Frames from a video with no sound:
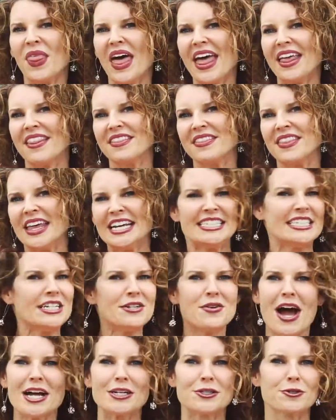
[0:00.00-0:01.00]
that they do
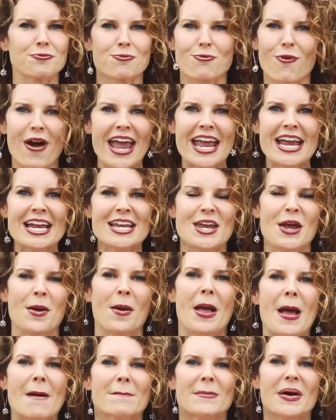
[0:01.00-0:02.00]
not drain you,
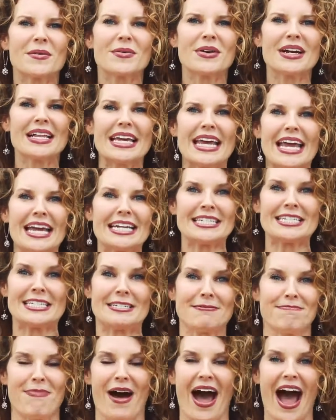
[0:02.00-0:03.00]
but really
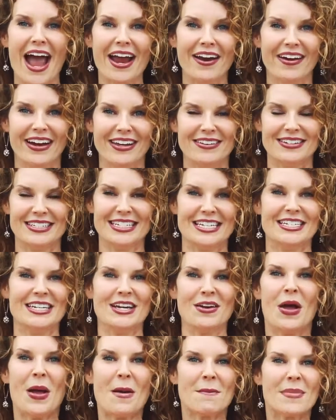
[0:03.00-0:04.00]
inspire you to do.